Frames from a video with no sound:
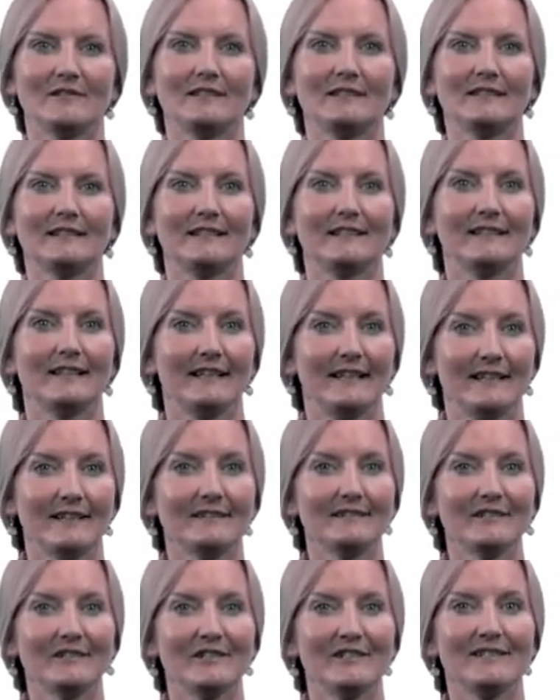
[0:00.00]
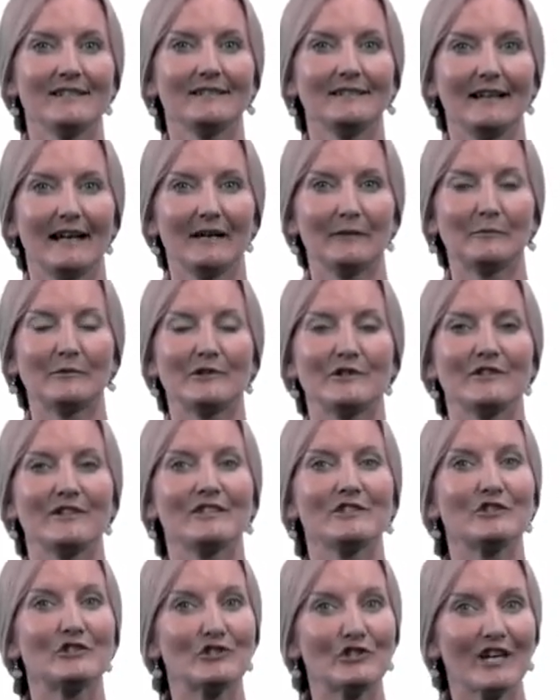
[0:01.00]
clear that English is a language
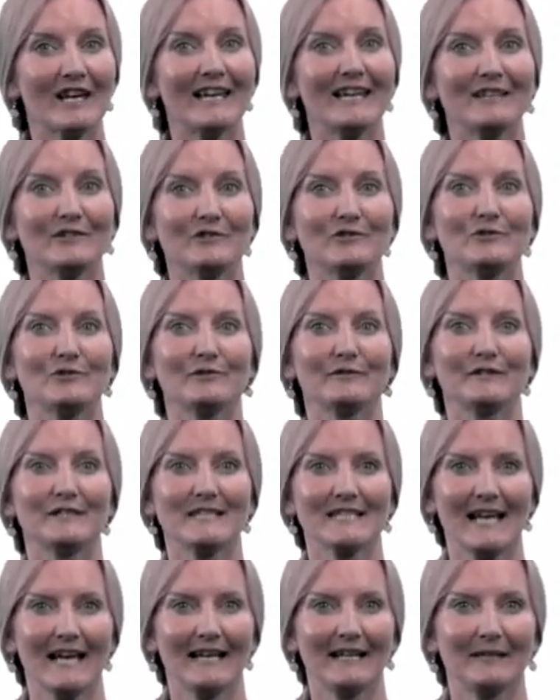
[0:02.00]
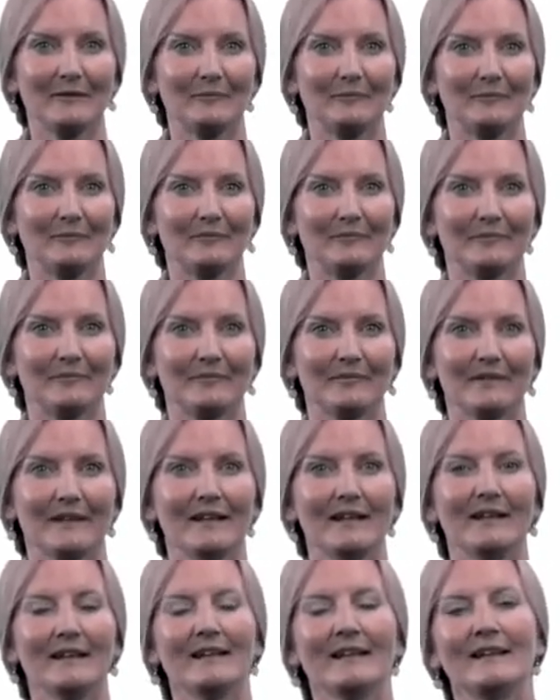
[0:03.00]
that's changed over time.
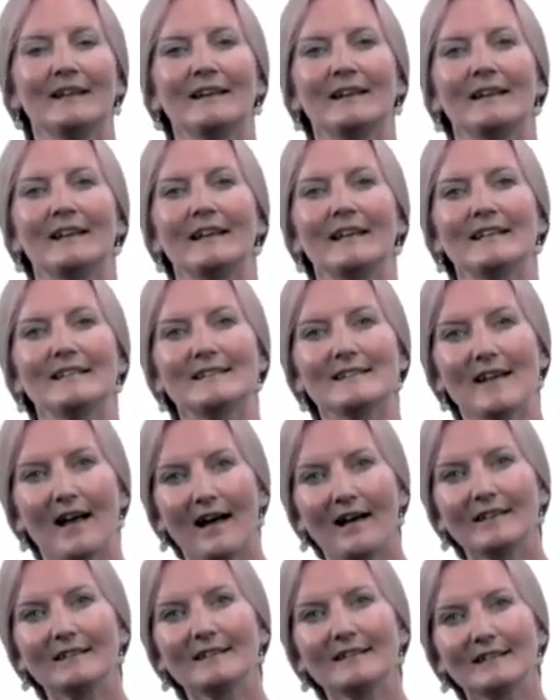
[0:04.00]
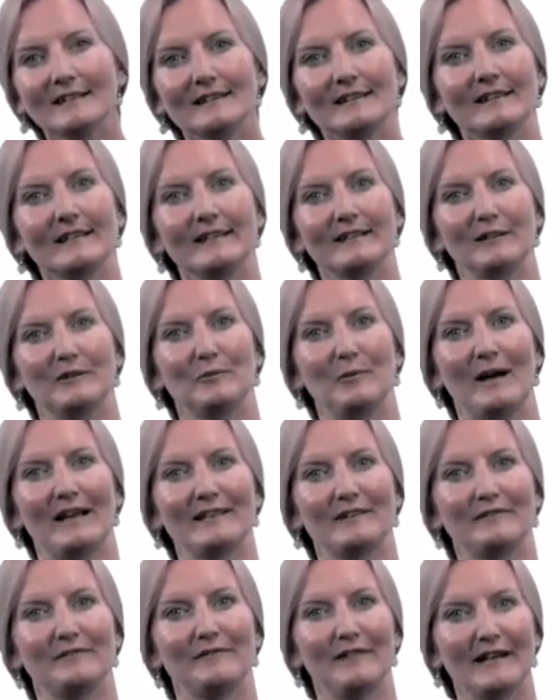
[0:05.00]
It's unclear why
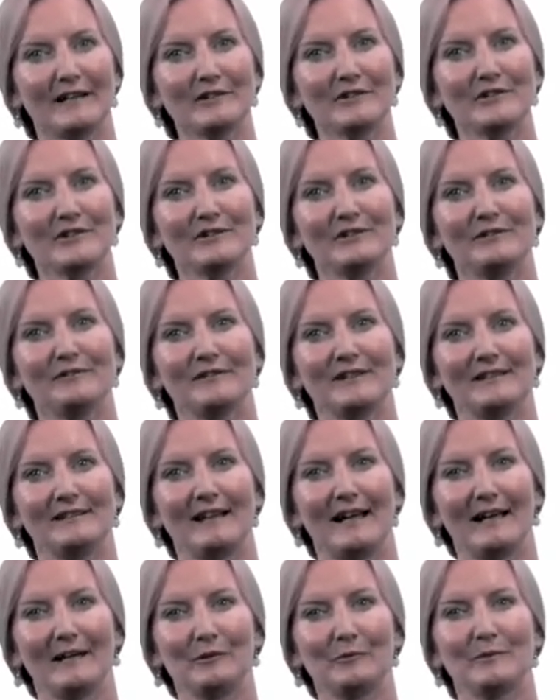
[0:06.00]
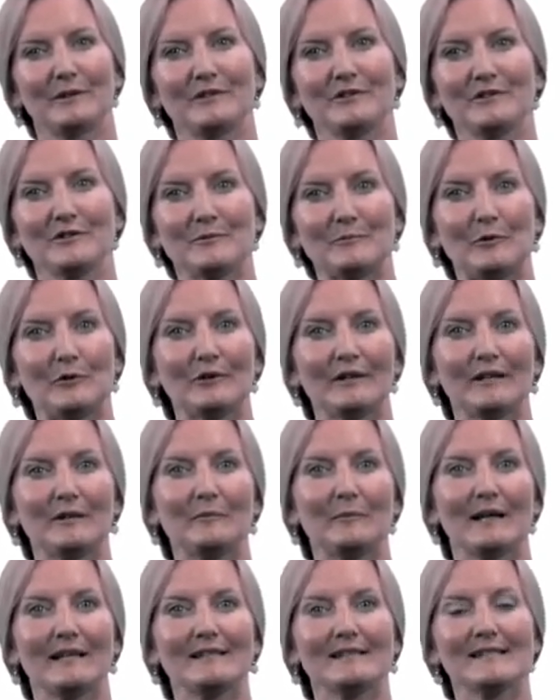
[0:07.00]
a version of the language
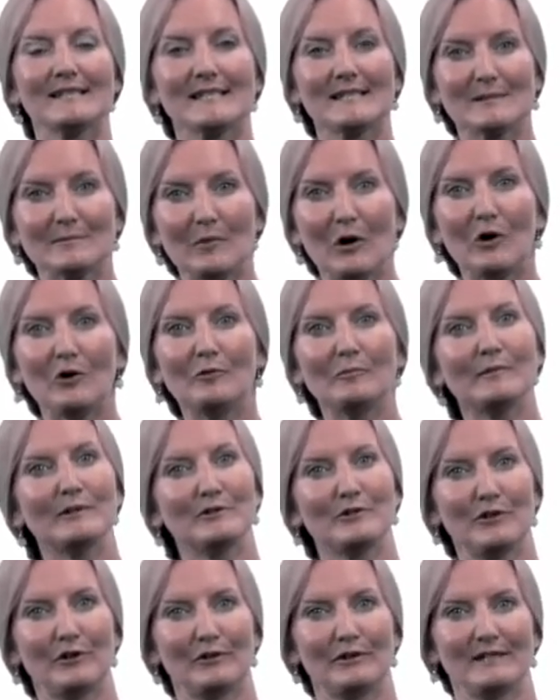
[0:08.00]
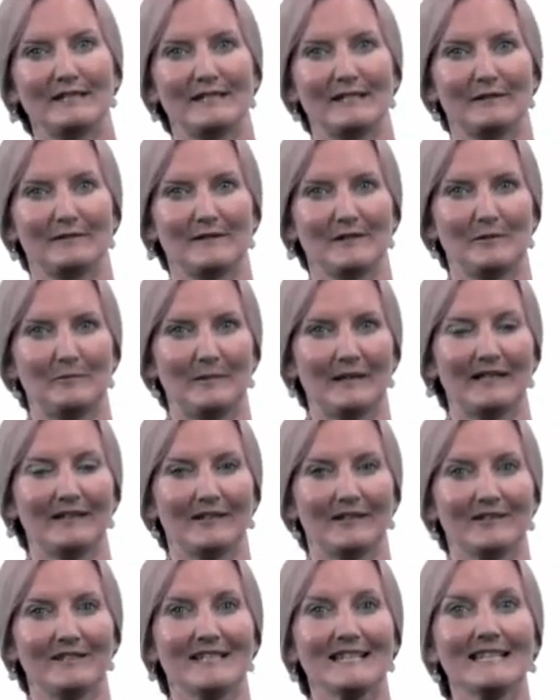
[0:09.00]
spoken by a small majority of
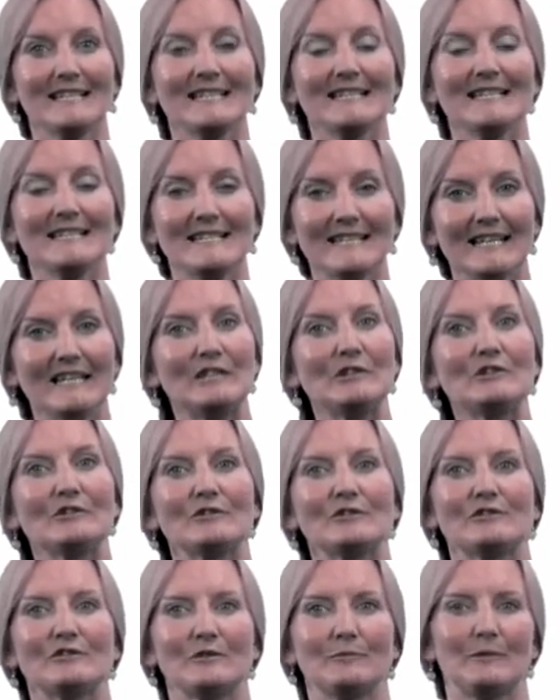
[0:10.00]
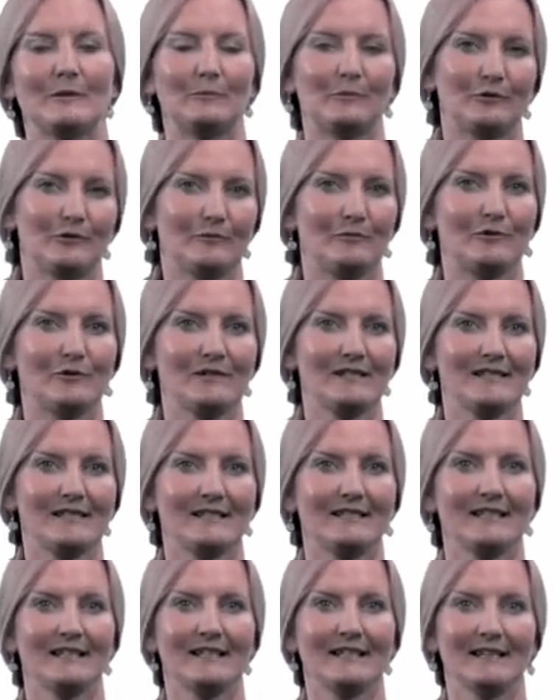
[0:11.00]
speakers continues to be
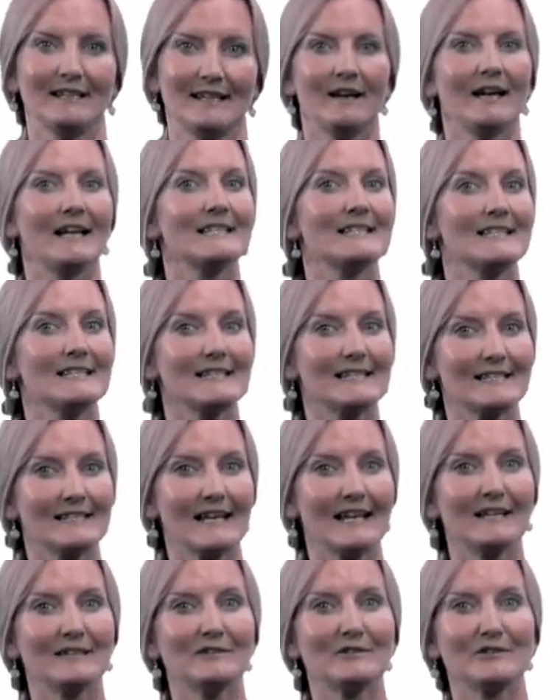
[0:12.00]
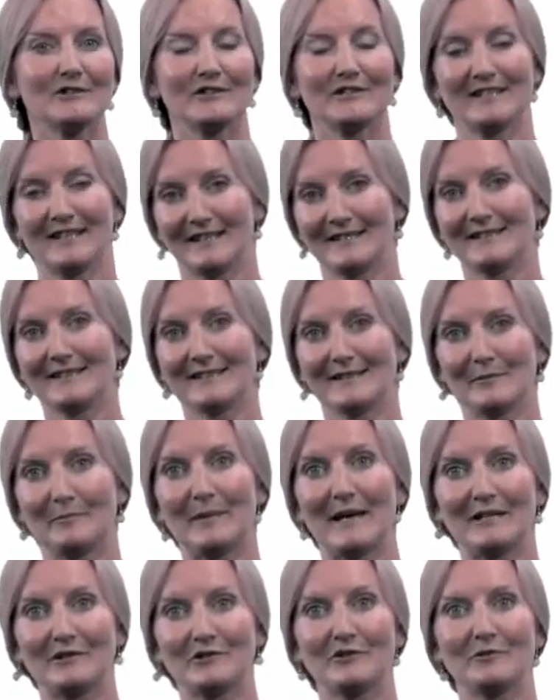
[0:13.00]
promoted as a standard and as a
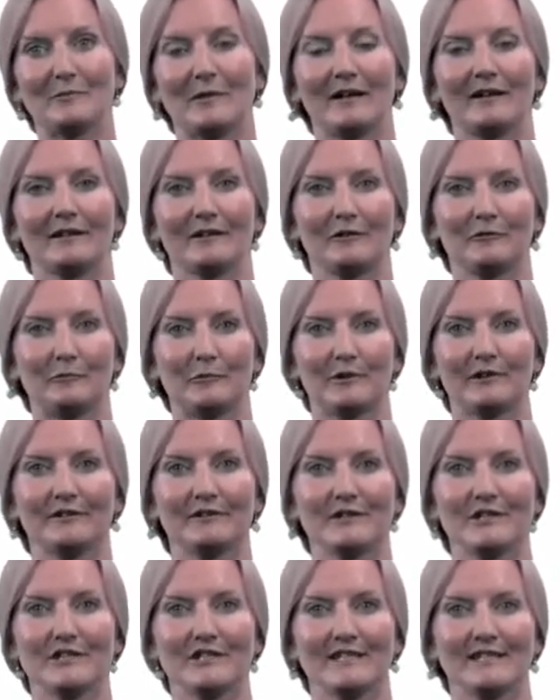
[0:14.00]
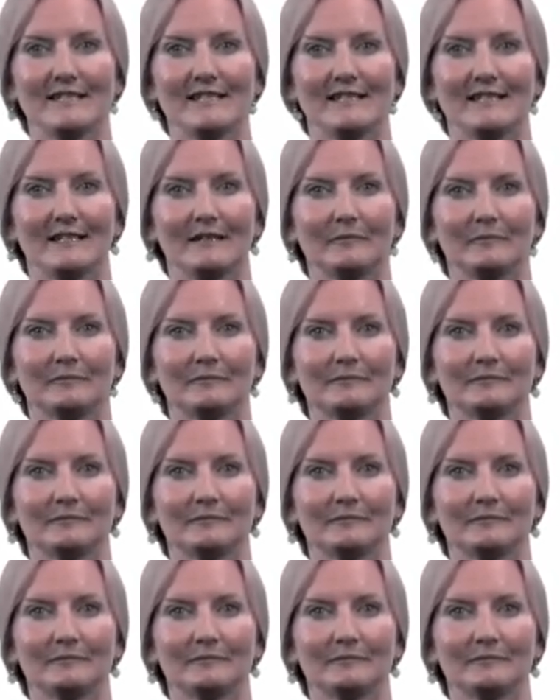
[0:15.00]
benchmark of proficiency.